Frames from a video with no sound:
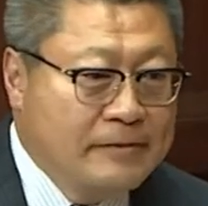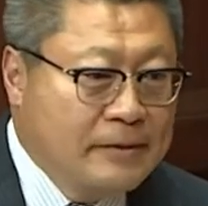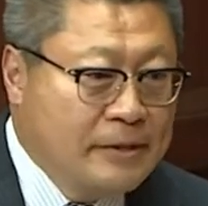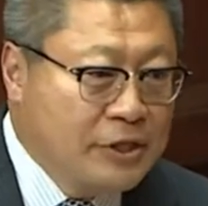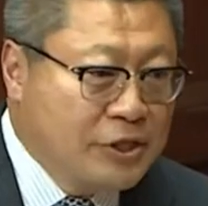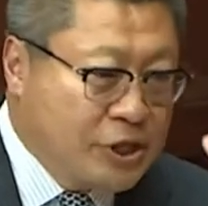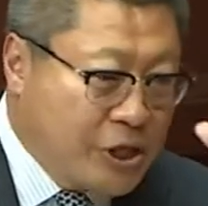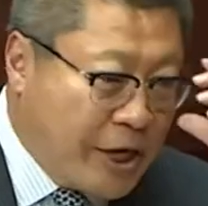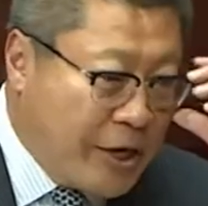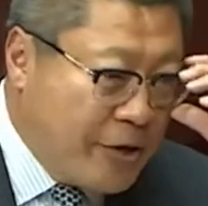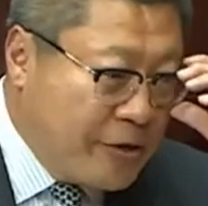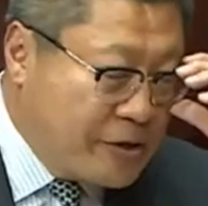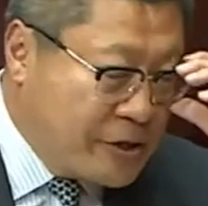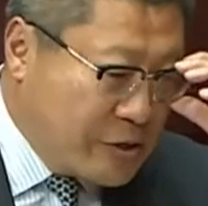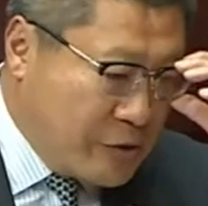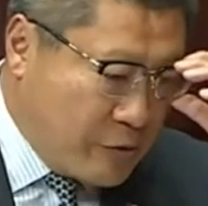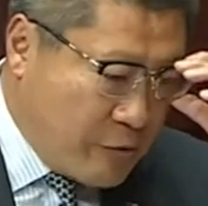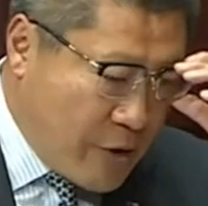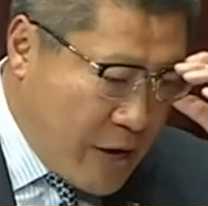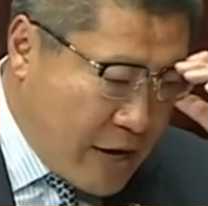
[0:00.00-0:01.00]
The chairs
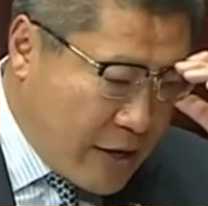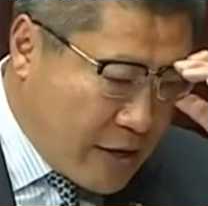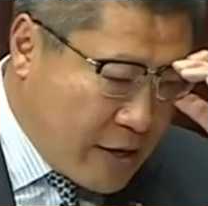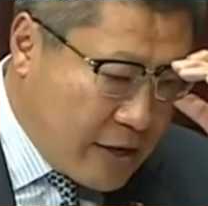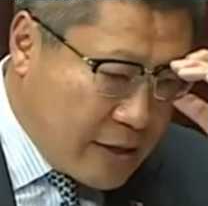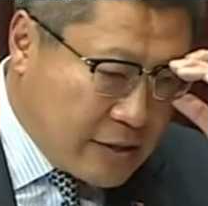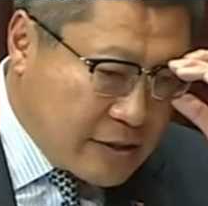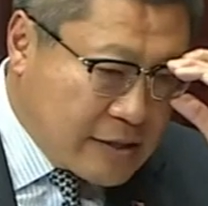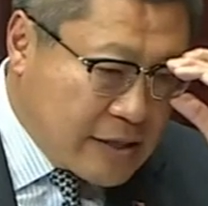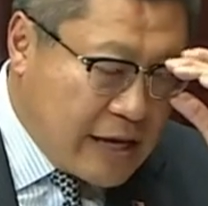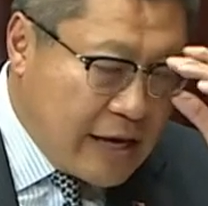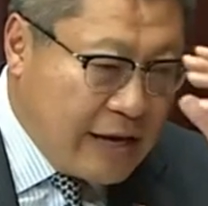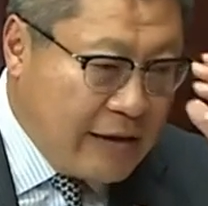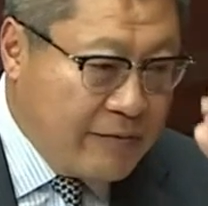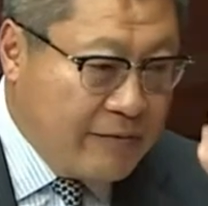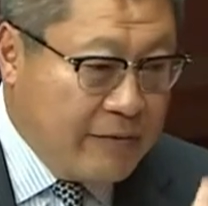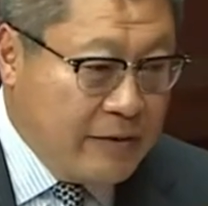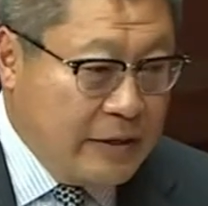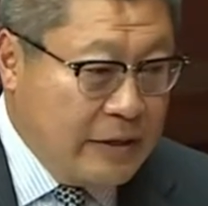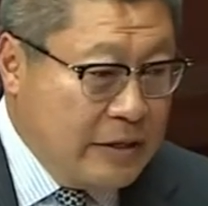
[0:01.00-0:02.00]
and the rankings
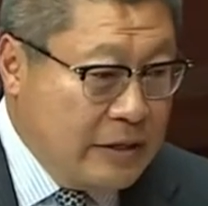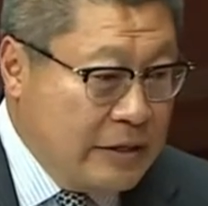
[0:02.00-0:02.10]
have